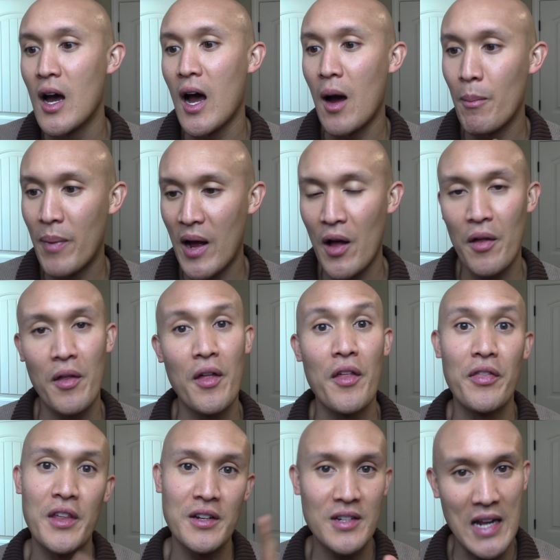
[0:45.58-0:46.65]
about
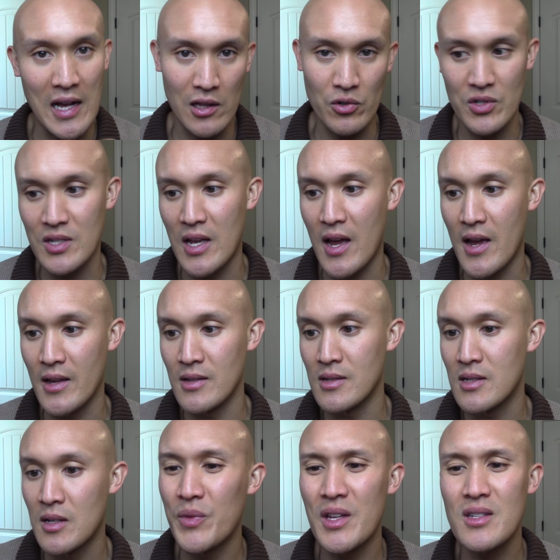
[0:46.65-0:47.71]
the dollar
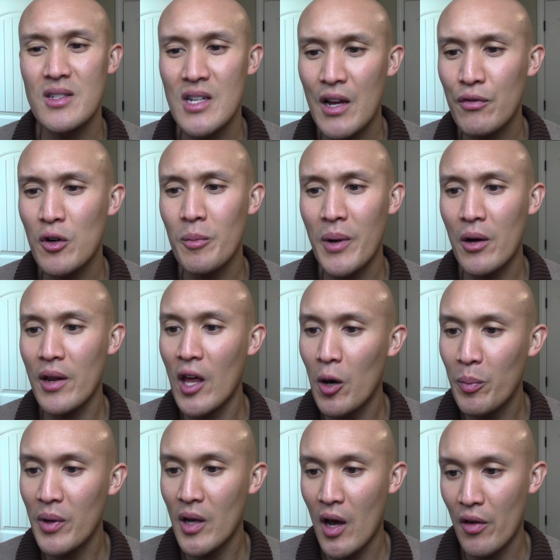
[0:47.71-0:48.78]
signs. It's never about
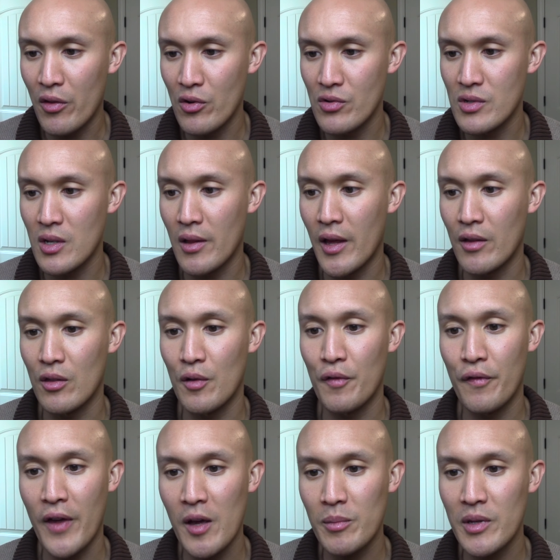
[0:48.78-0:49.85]
helping others like their
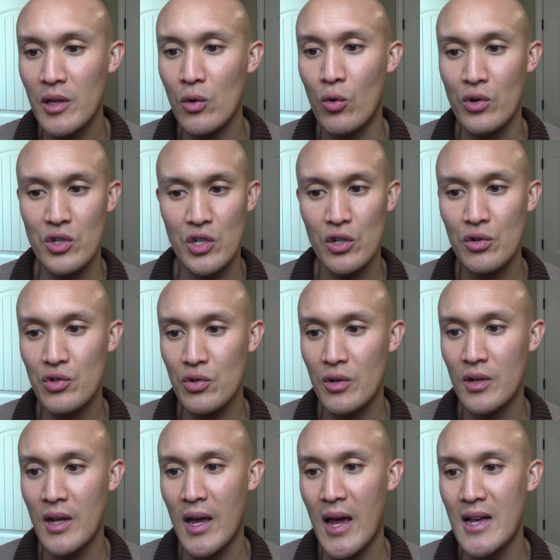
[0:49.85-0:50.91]
family or
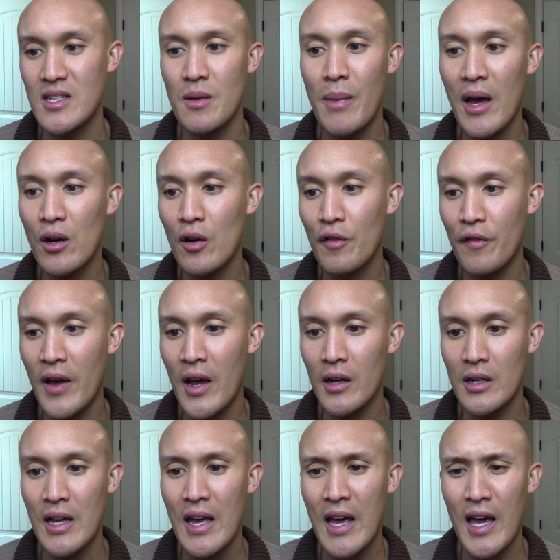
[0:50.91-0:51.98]
children. As a matter of
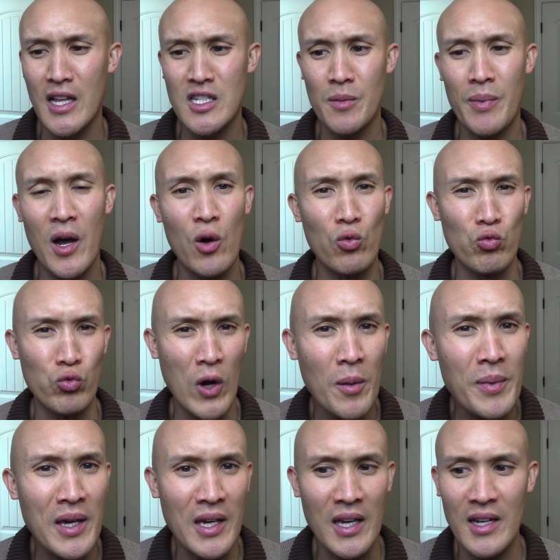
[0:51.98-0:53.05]
fact, it's about
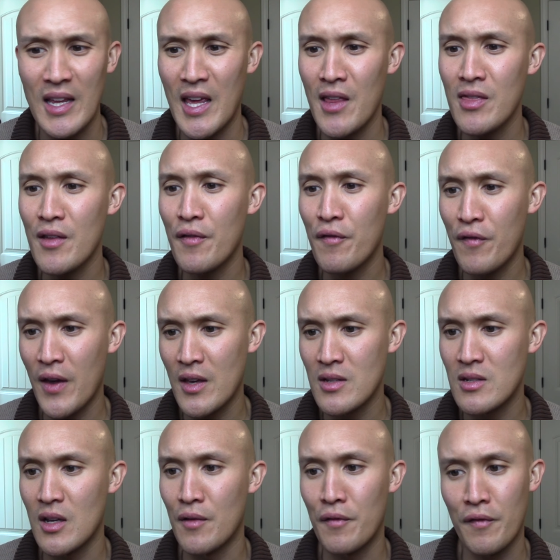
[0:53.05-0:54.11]
rubbing it in the
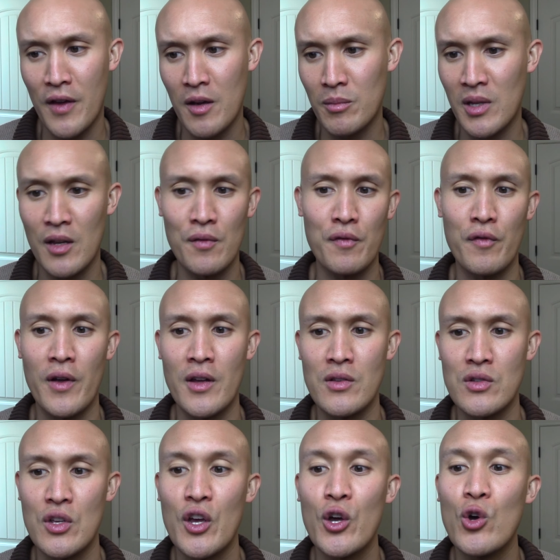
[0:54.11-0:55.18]
face of family and
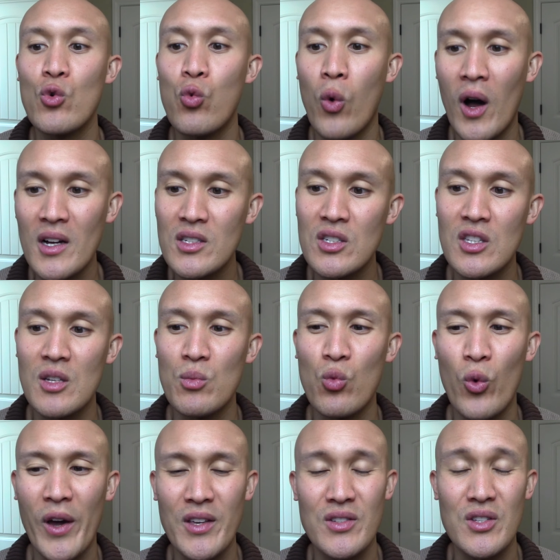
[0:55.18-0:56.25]
friends who watch them
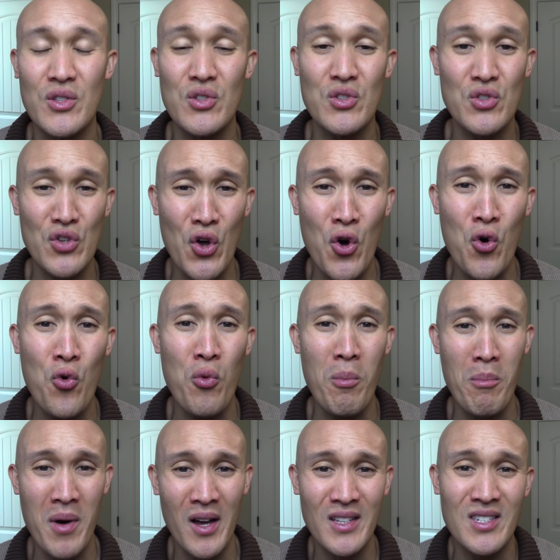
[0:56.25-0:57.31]
waste so
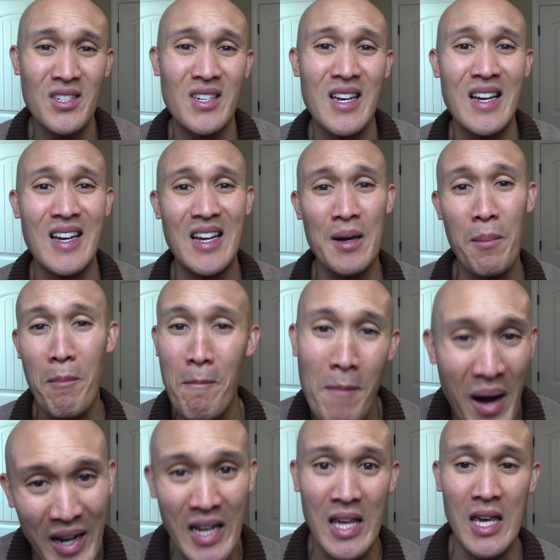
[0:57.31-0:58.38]
much
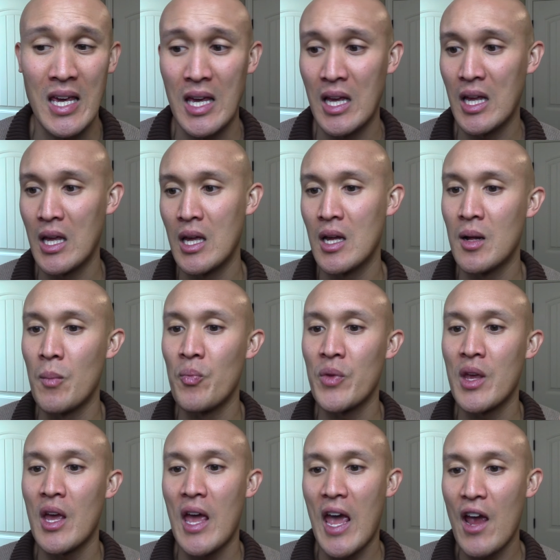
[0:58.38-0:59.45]
money.
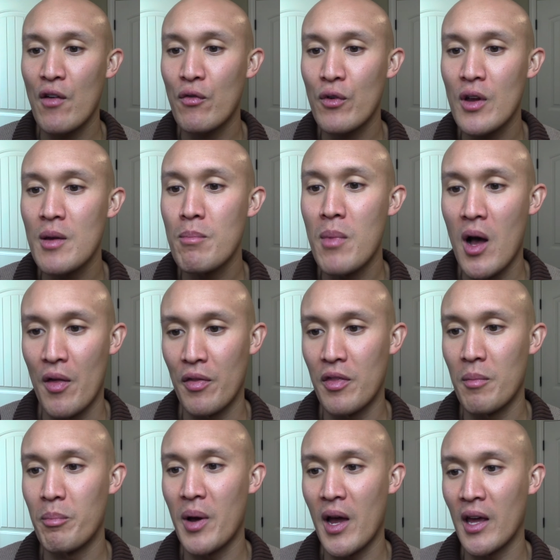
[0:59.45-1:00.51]
Every month
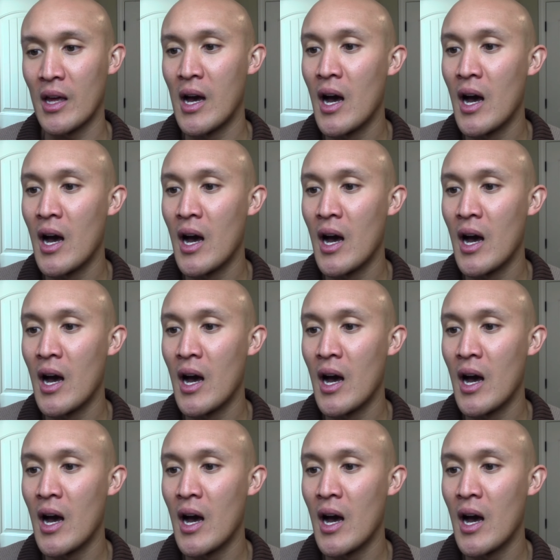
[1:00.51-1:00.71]
buying